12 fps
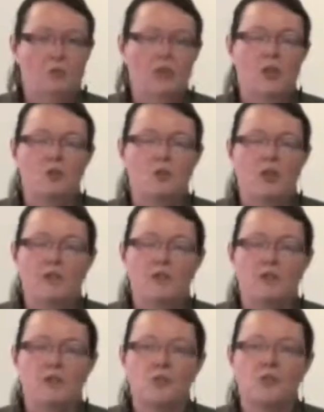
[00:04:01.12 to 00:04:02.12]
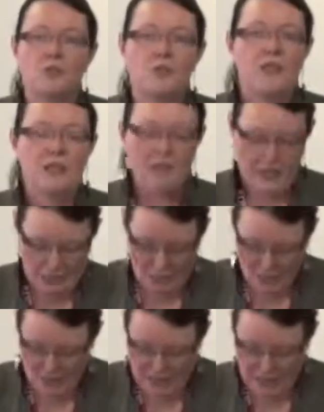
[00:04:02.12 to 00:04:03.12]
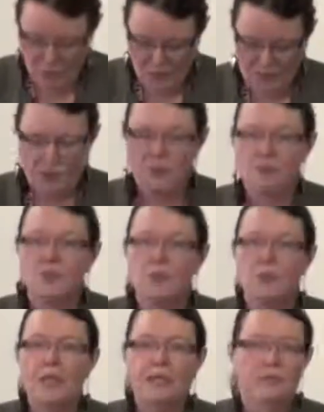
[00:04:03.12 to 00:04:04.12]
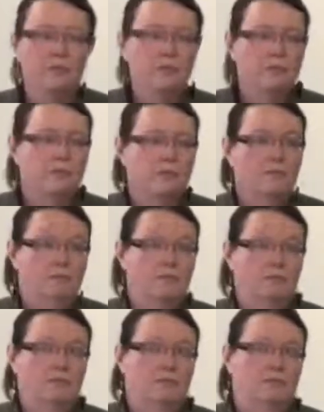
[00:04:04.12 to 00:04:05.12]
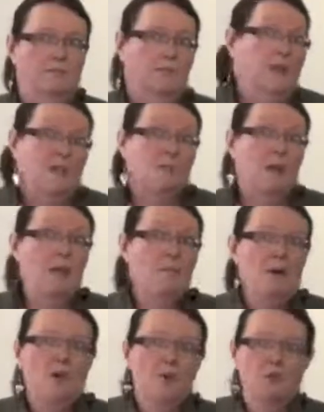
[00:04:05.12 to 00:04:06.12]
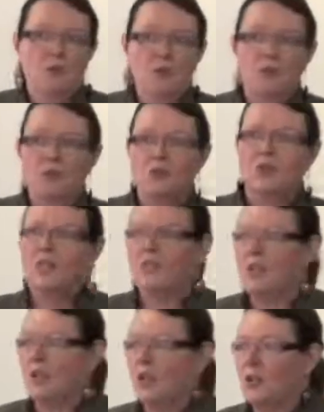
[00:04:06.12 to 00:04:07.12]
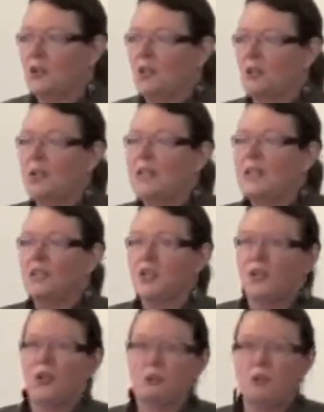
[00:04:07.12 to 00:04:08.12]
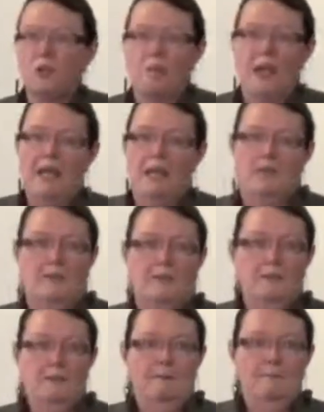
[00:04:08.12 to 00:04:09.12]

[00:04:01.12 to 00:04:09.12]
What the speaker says: Rhonda, those are Swedes, I would have said, what, they're from Sweden? Because in my part of the world, those things are not called Swedes, they're called rutabagas.